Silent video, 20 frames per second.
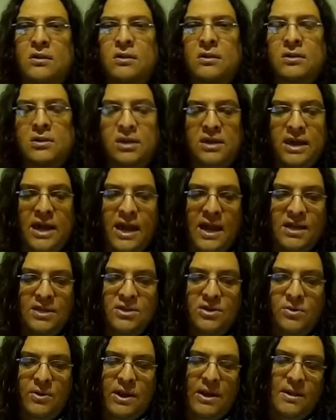You can't
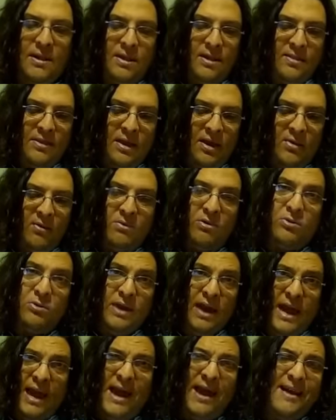do it. Now, you
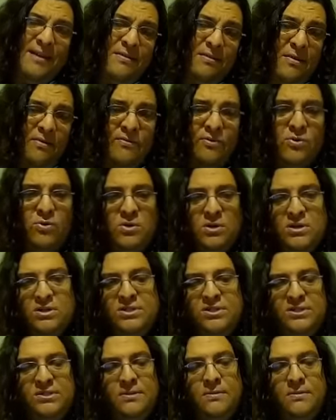can, of course,